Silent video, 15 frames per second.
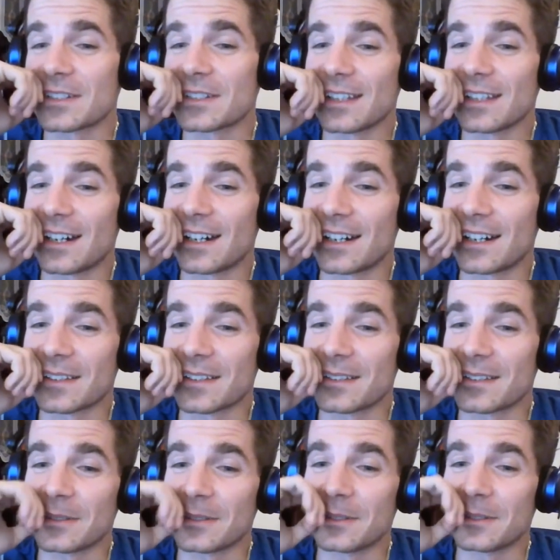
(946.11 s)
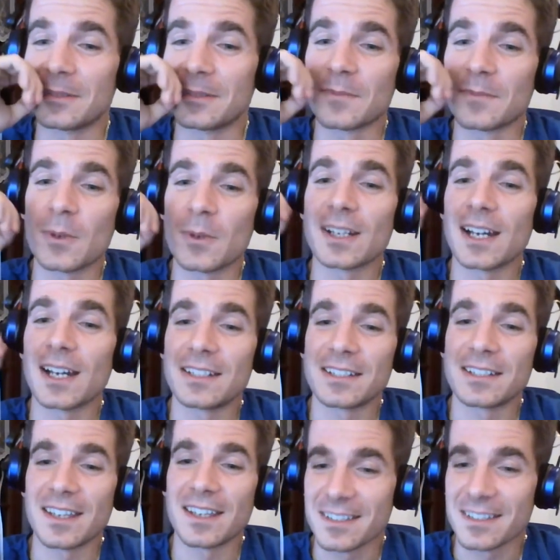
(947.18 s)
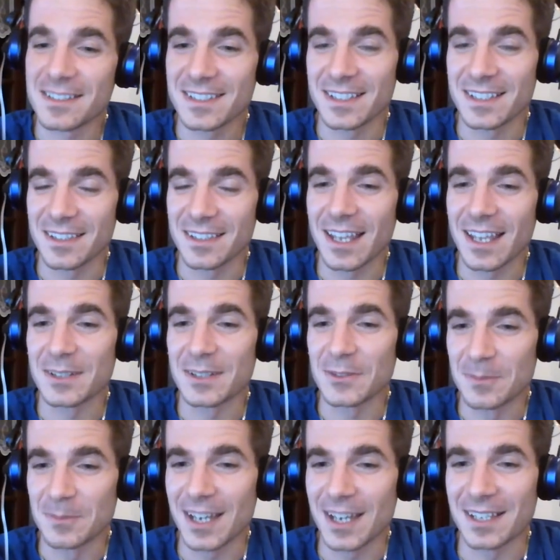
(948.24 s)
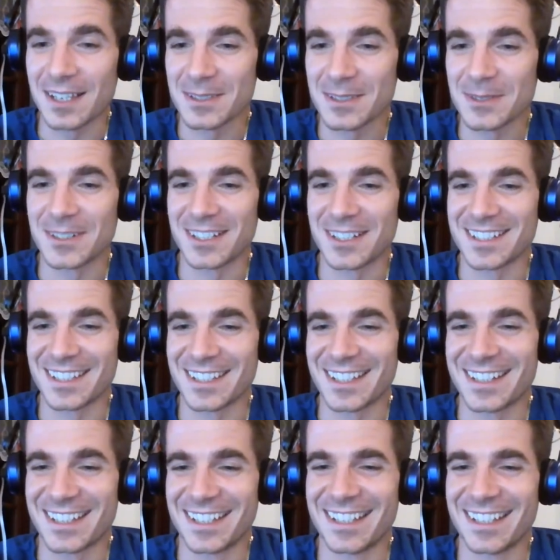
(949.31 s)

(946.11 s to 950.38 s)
They are the one-eyed kings in the land of blinds. You understand?